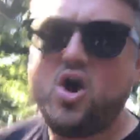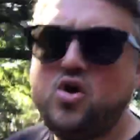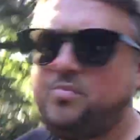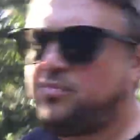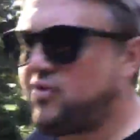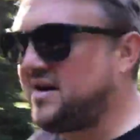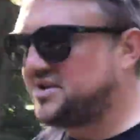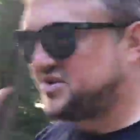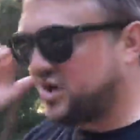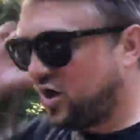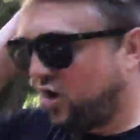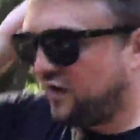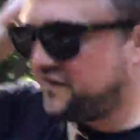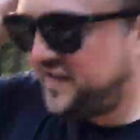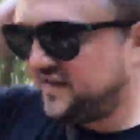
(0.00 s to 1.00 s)
pressure
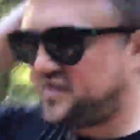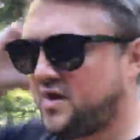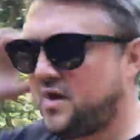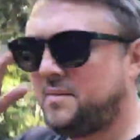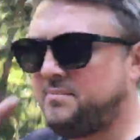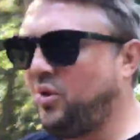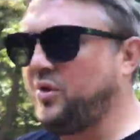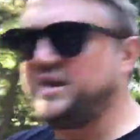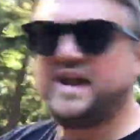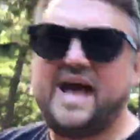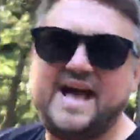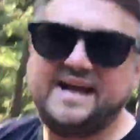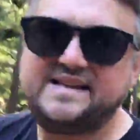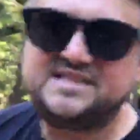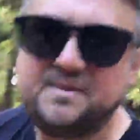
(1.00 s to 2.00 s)
of this point
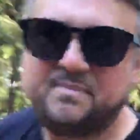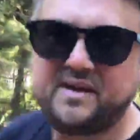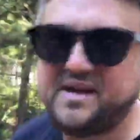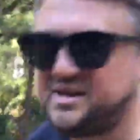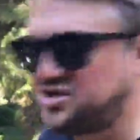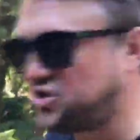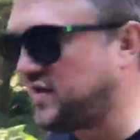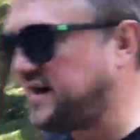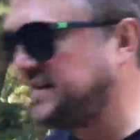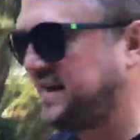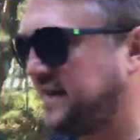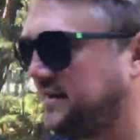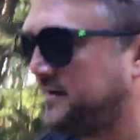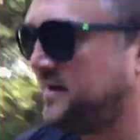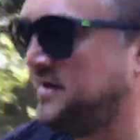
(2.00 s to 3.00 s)
A to B
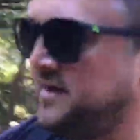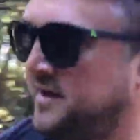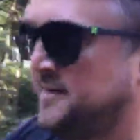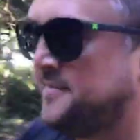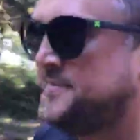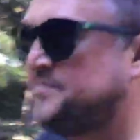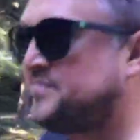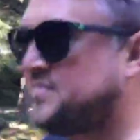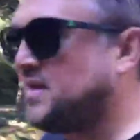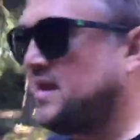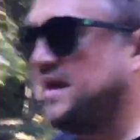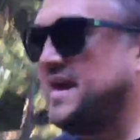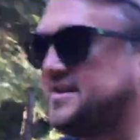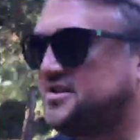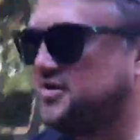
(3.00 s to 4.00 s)
training.
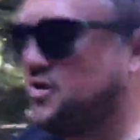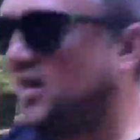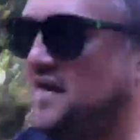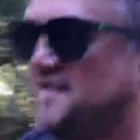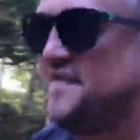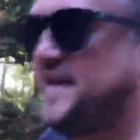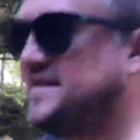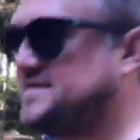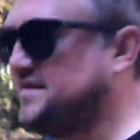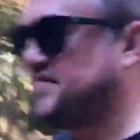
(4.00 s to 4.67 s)
It's not effective